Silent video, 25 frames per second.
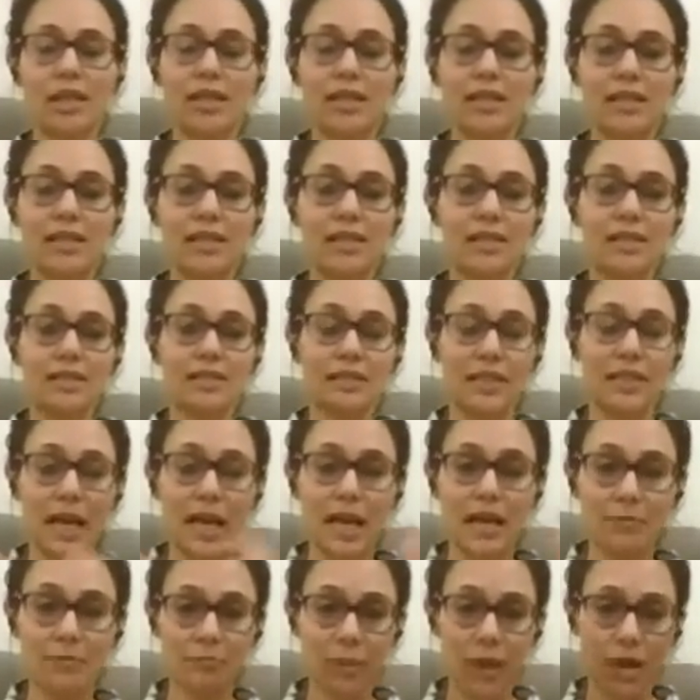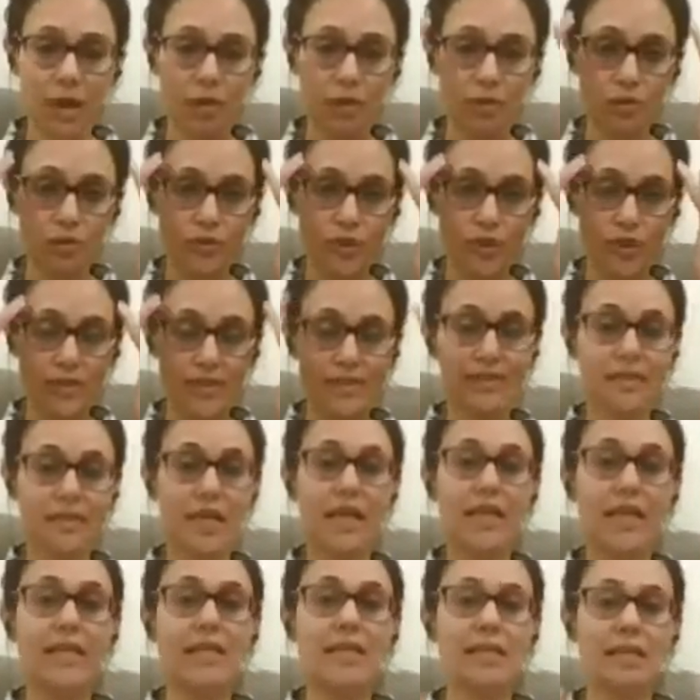is that part of our
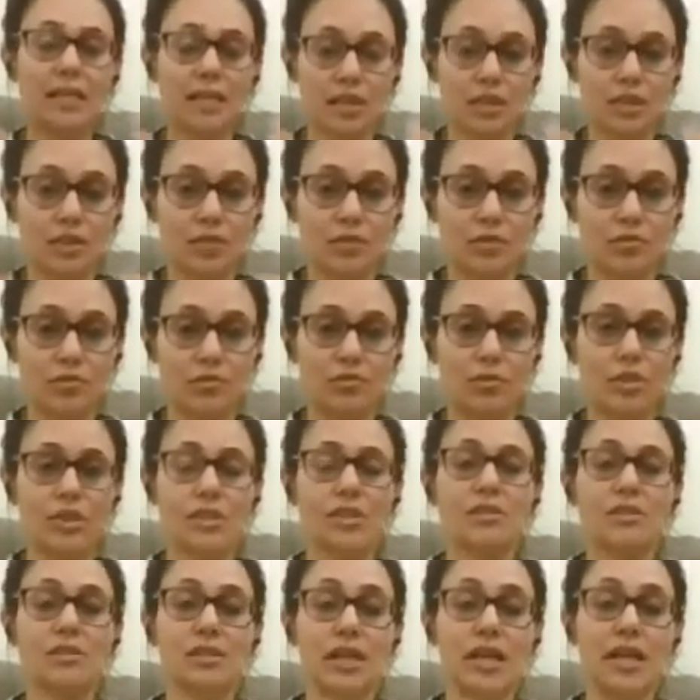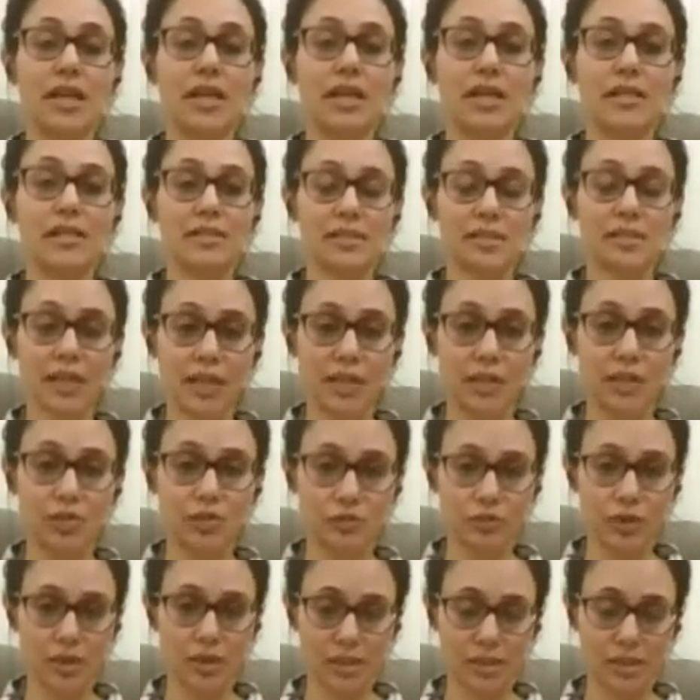psyche which is there inside of
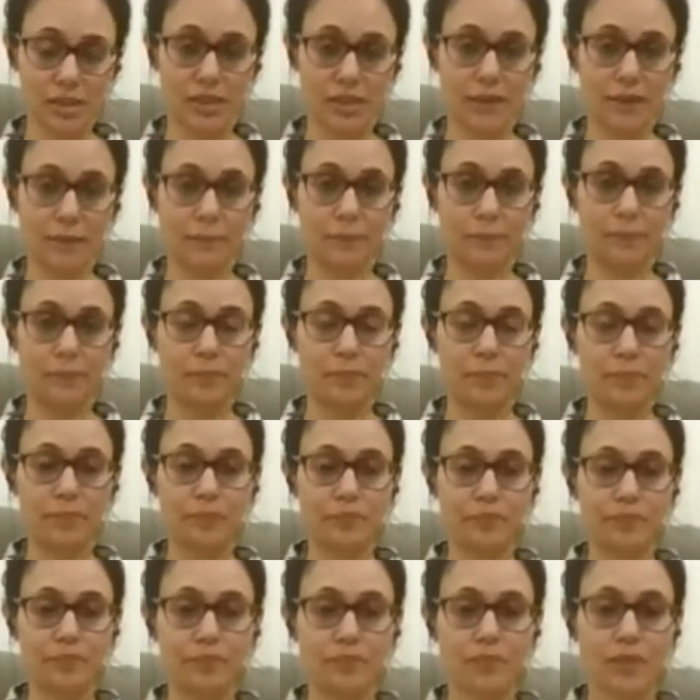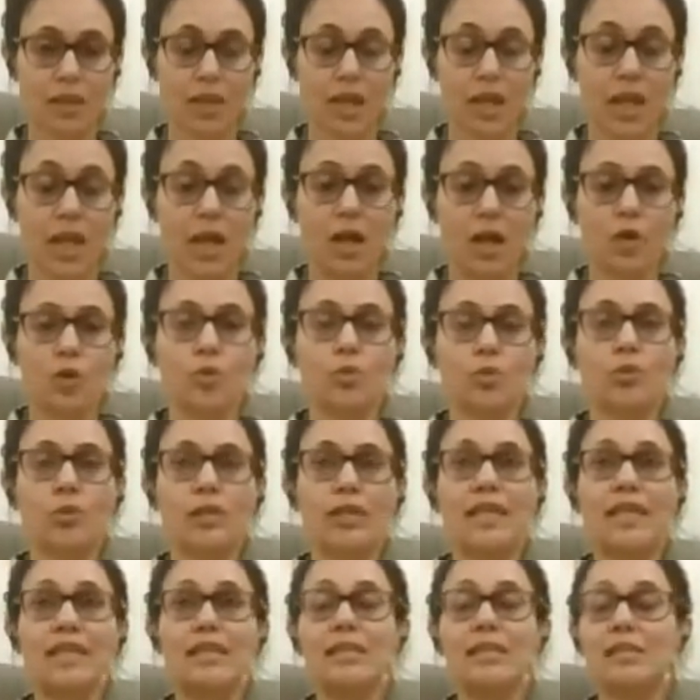us, who
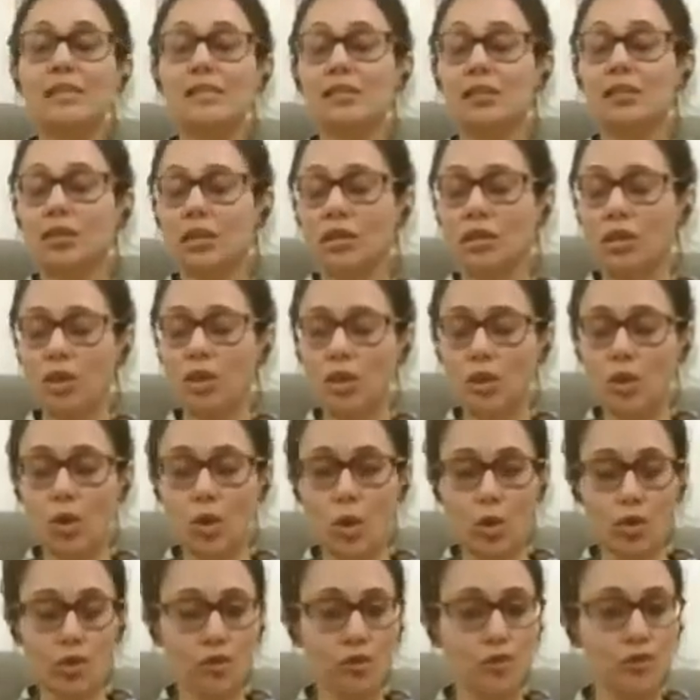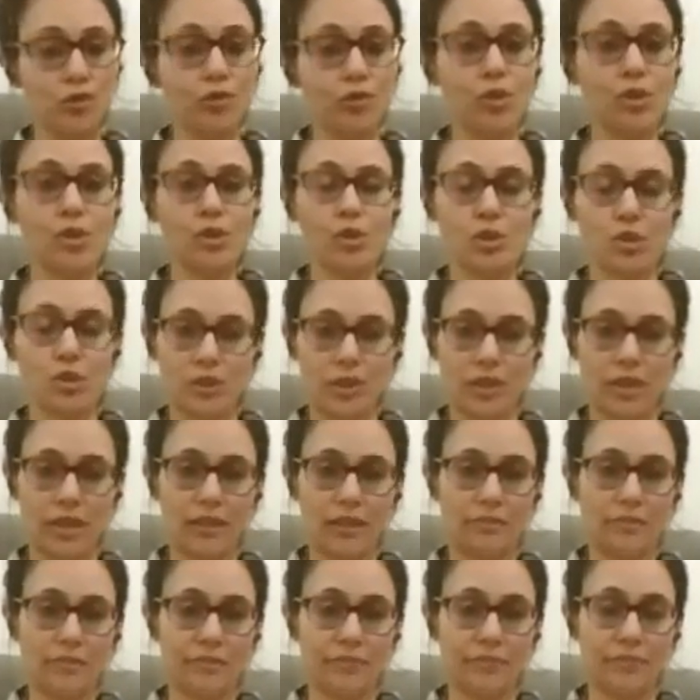needs a lot of nurturing,
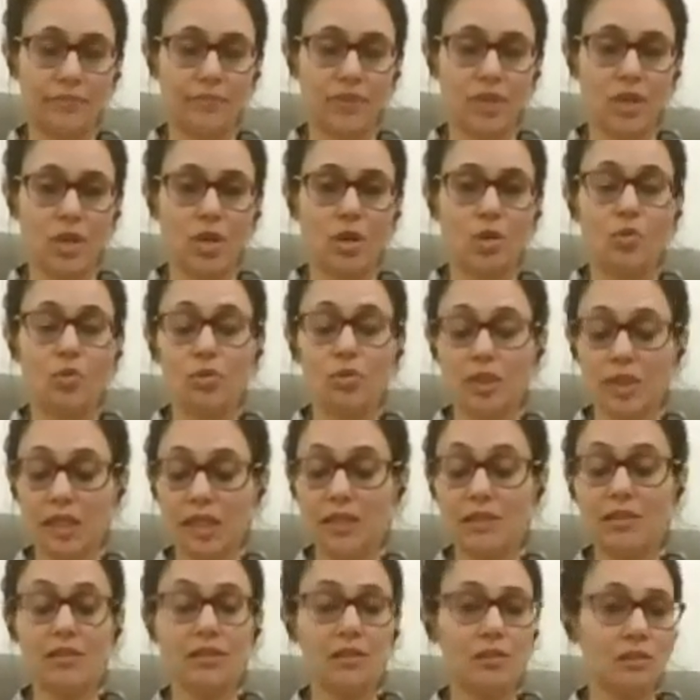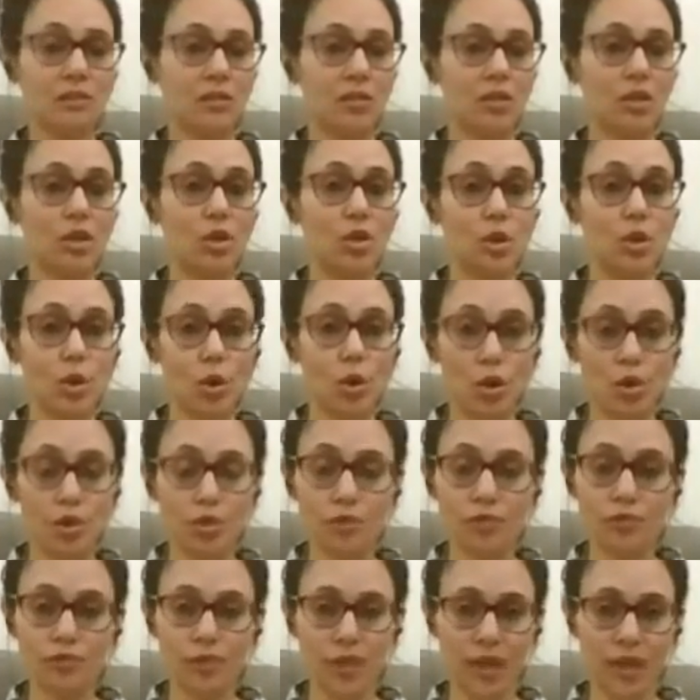who needs a lot
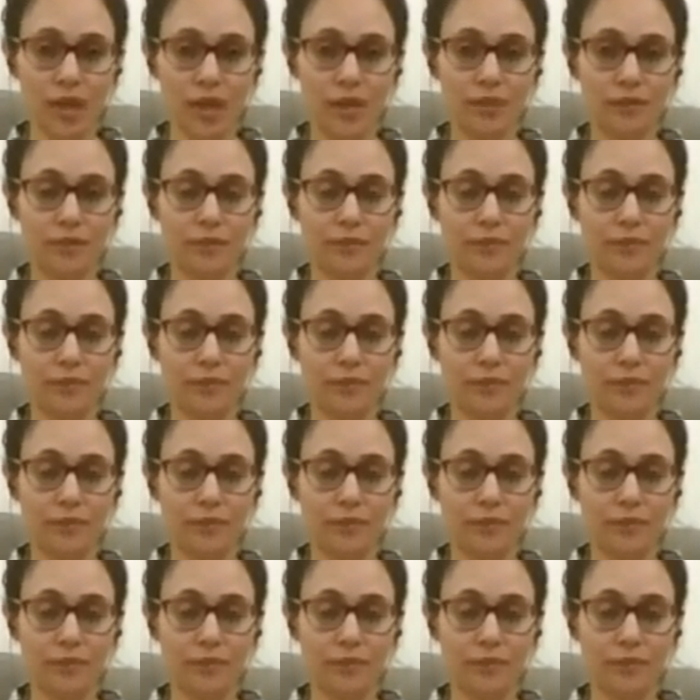of care,